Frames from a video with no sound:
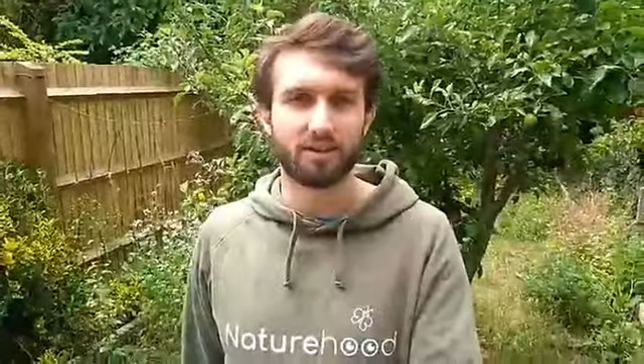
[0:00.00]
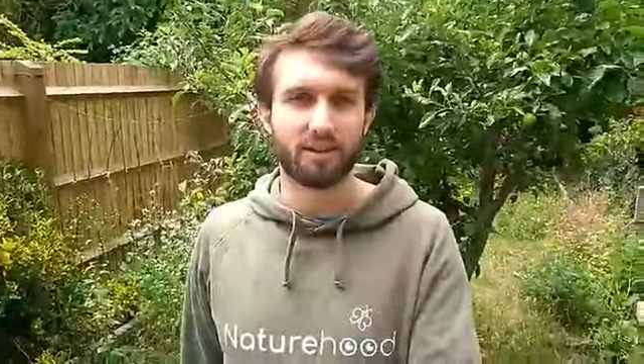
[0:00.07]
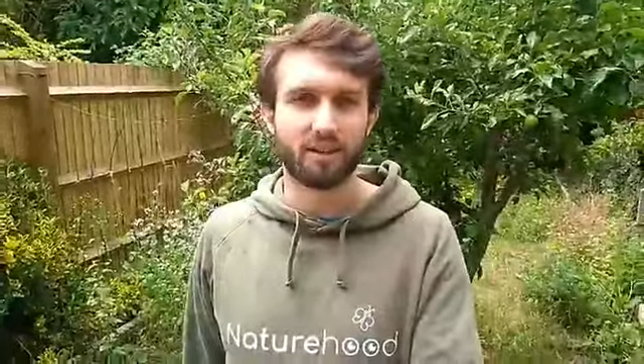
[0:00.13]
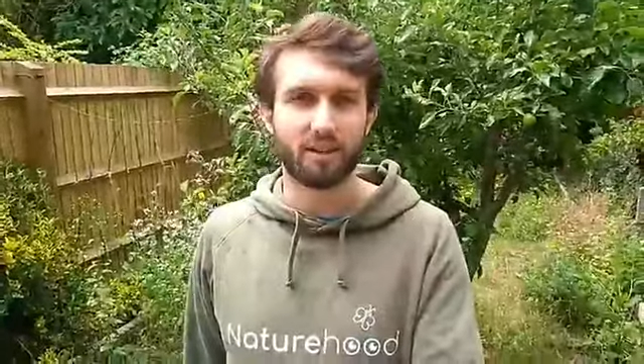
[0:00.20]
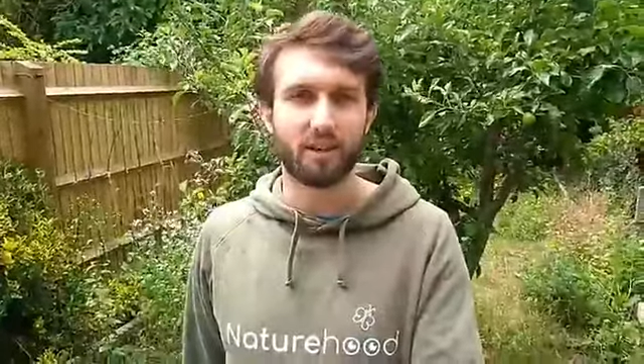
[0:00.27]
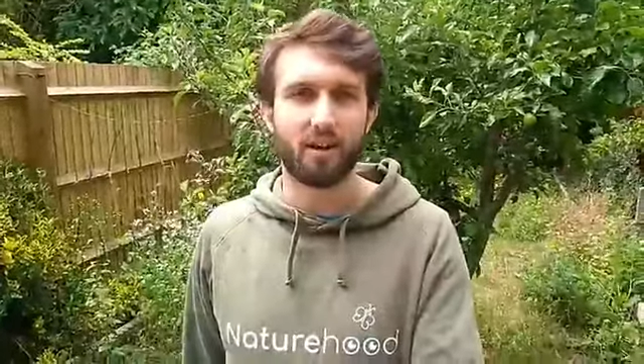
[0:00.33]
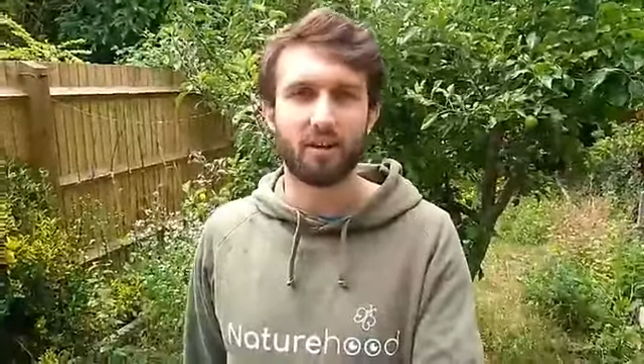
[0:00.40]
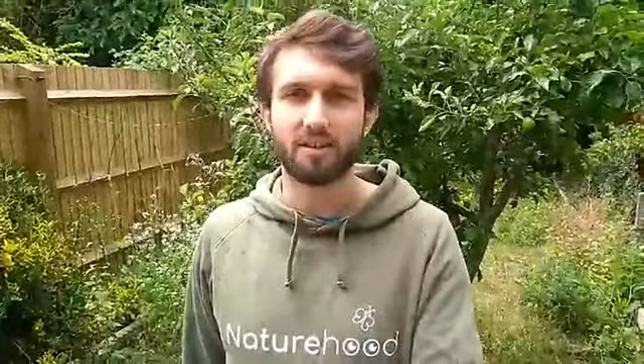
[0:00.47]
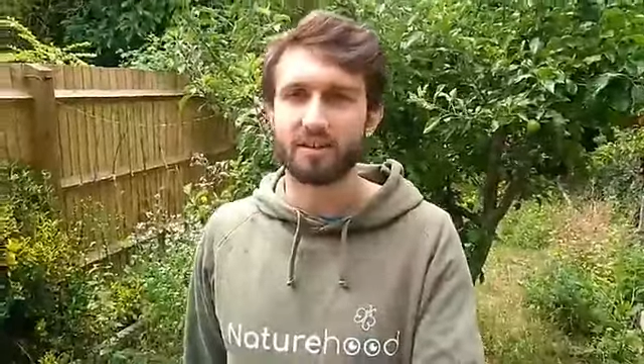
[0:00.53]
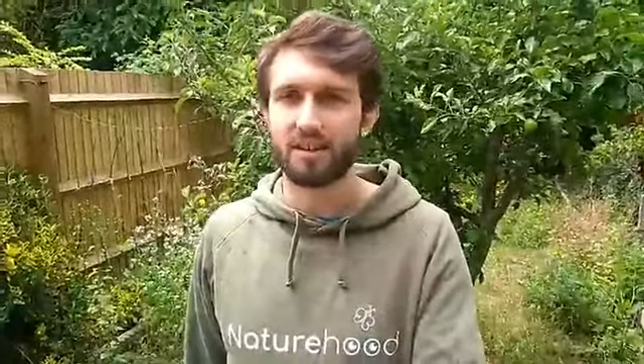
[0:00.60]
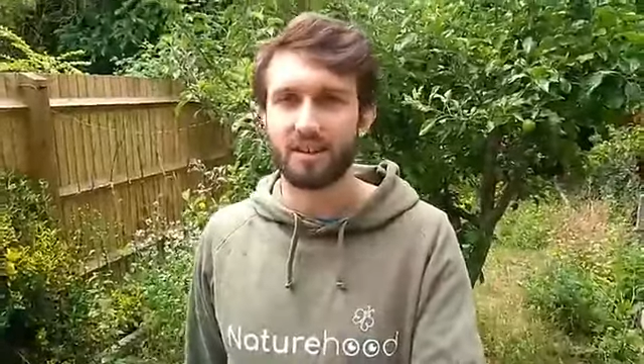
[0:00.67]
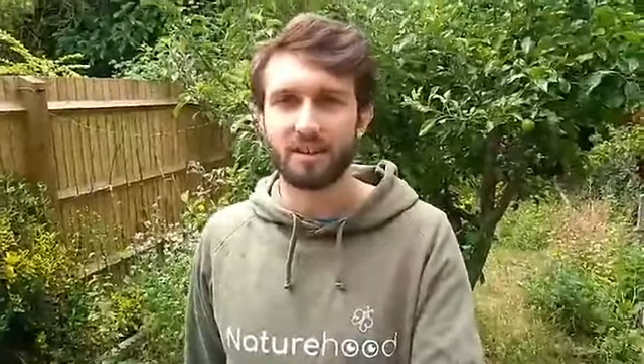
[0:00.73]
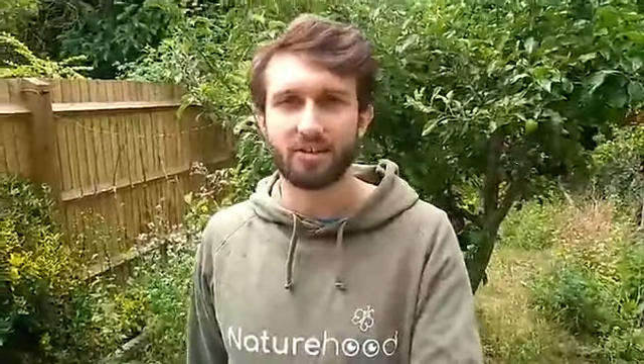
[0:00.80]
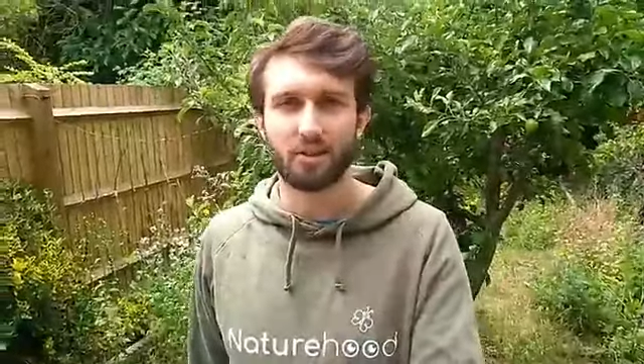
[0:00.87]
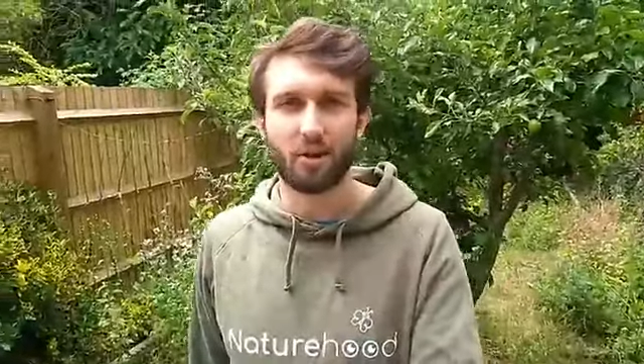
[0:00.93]
ideas you
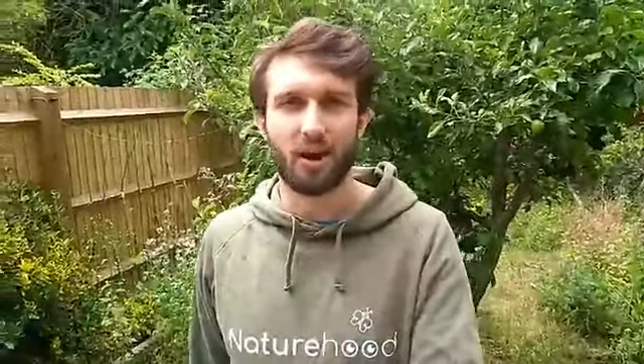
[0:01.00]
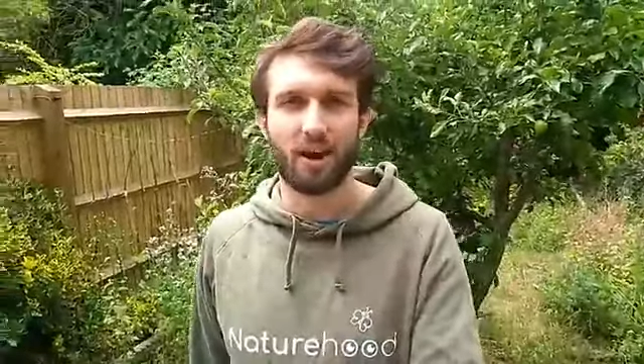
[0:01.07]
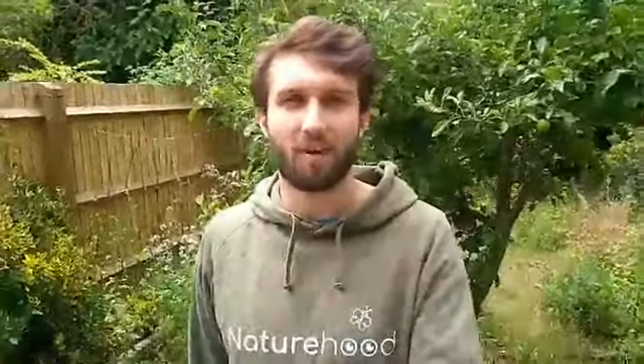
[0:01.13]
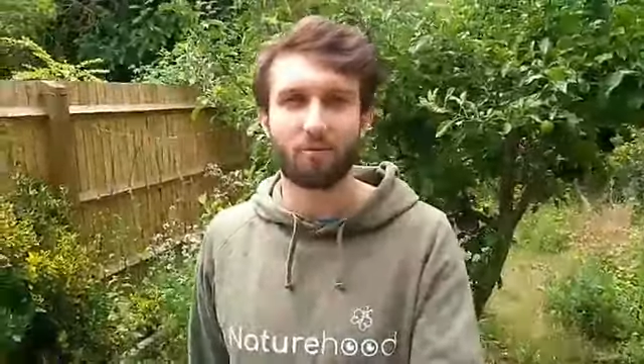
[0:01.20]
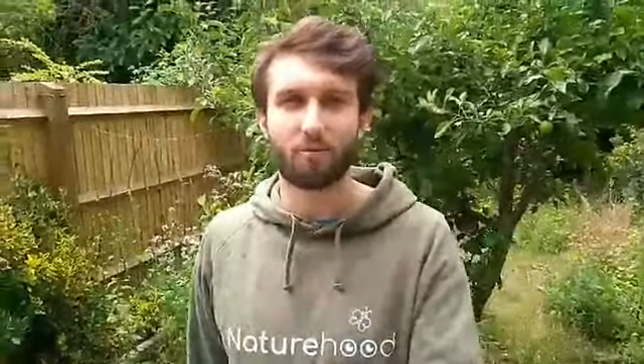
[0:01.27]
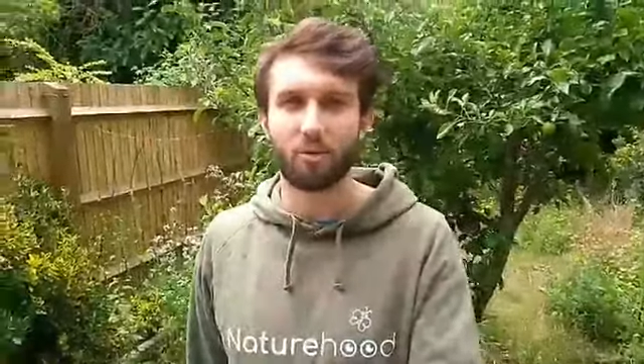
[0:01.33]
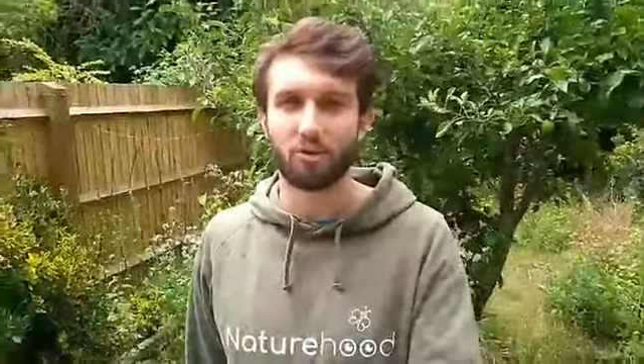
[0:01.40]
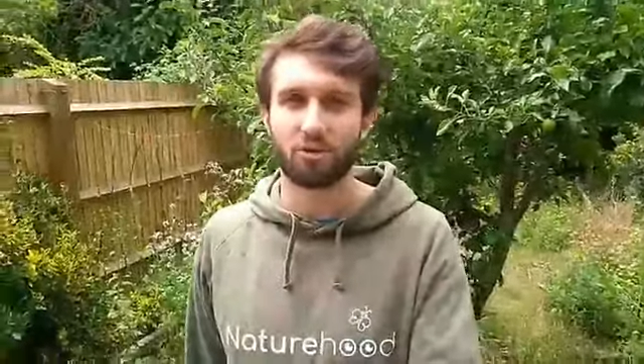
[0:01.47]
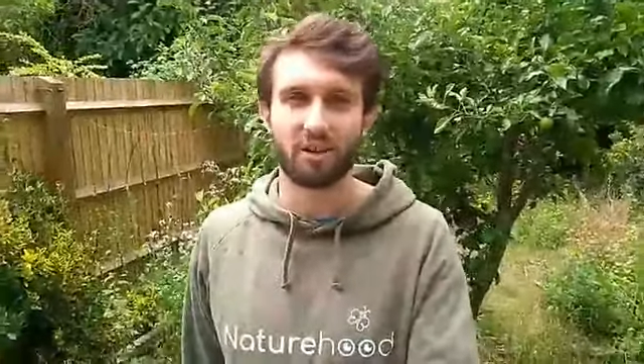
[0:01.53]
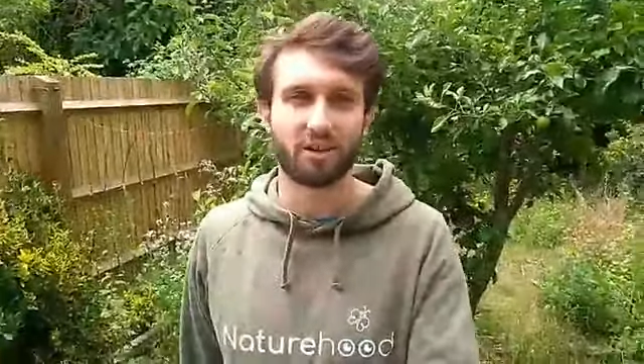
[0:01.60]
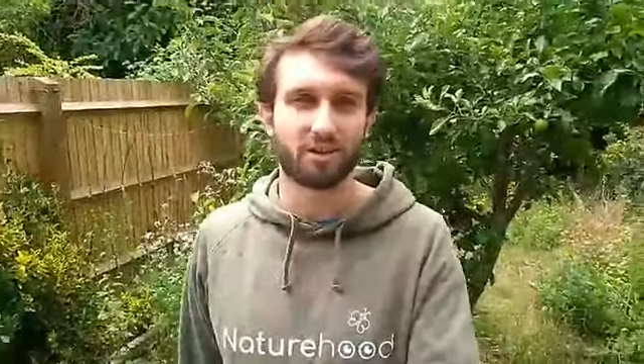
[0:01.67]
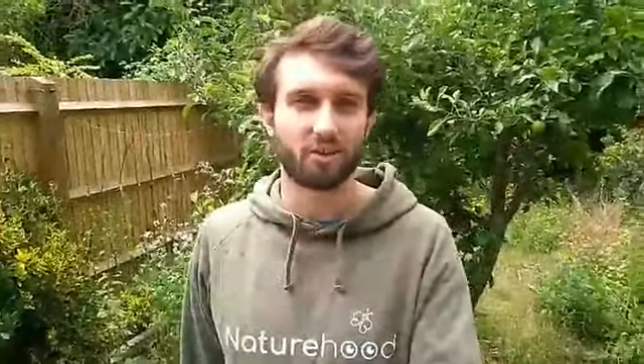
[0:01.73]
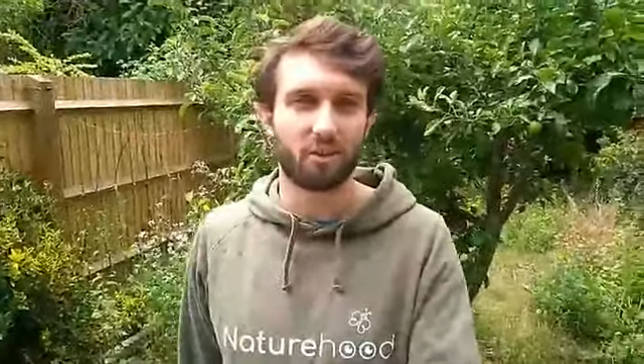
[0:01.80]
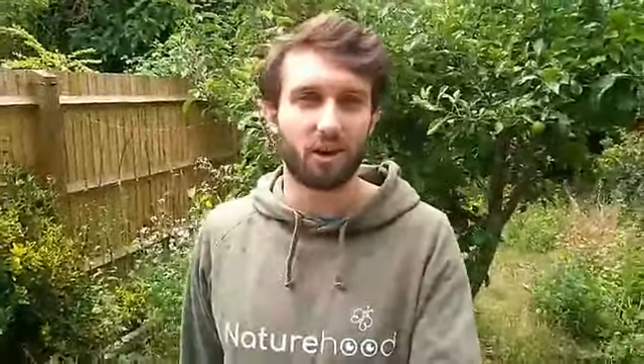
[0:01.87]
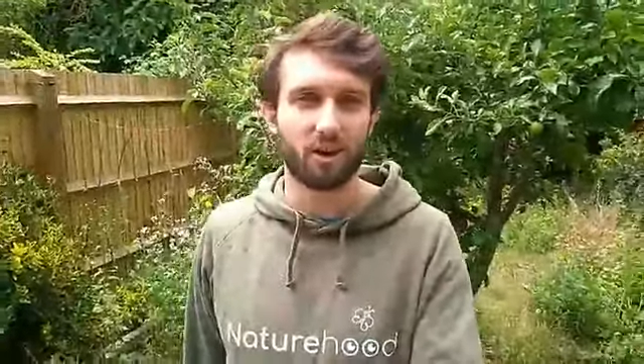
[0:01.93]
have, projects you'd
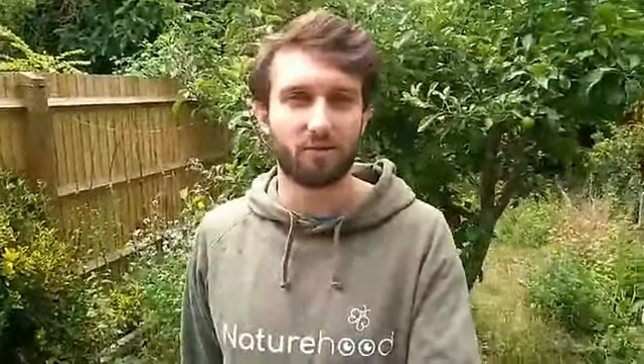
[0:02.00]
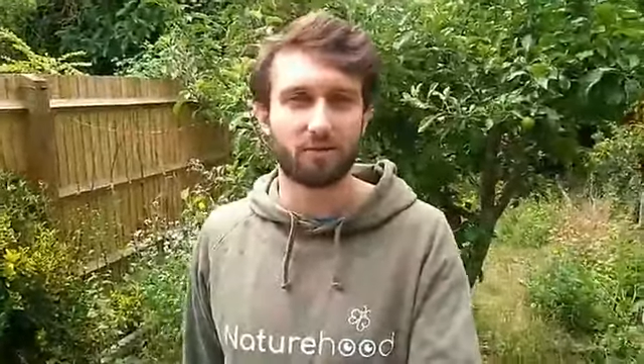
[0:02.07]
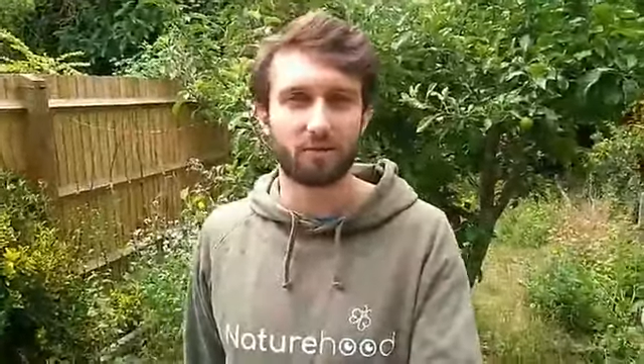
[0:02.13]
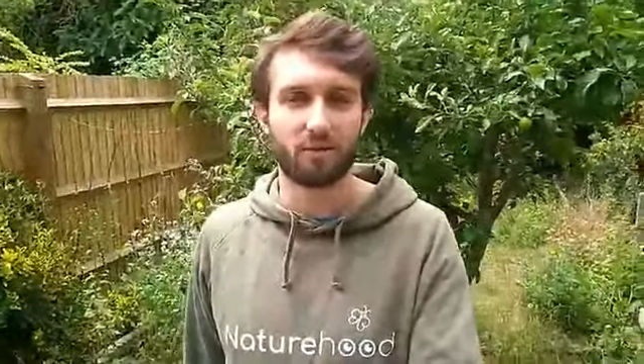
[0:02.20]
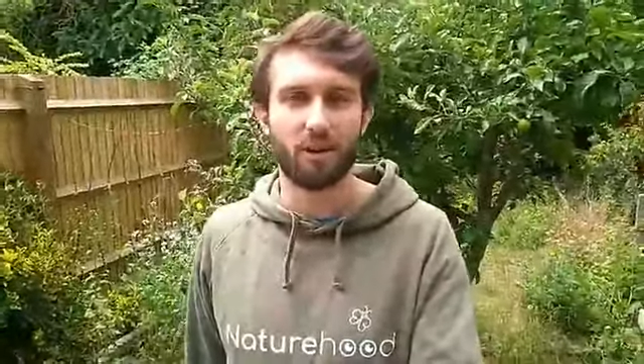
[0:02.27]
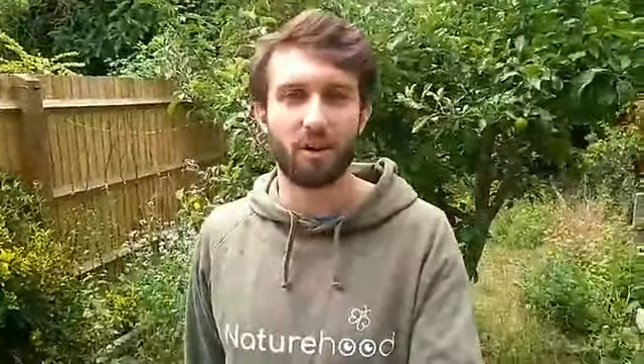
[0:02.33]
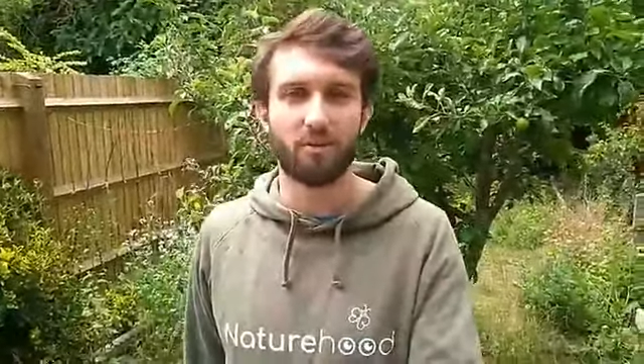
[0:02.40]
love to run,